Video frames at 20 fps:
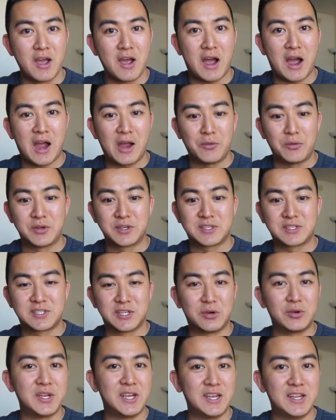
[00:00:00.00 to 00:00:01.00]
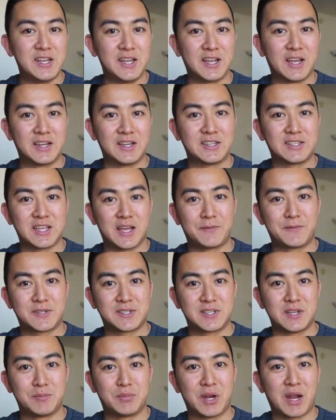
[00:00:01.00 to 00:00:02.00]
i was still eating at a
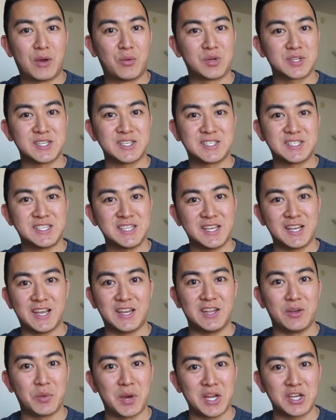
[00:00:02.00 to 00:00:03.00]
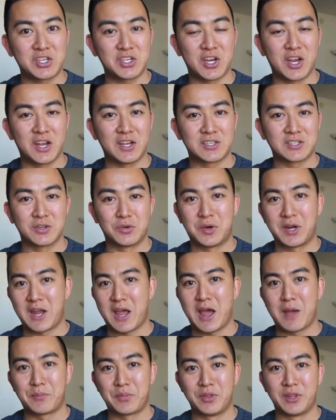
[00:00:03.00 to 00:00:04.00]
deficit but i wasn't seeing any weight change so what
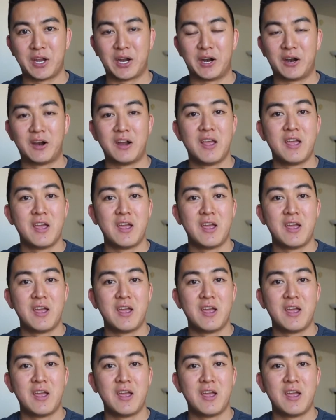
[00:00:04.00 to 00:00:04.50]
happened there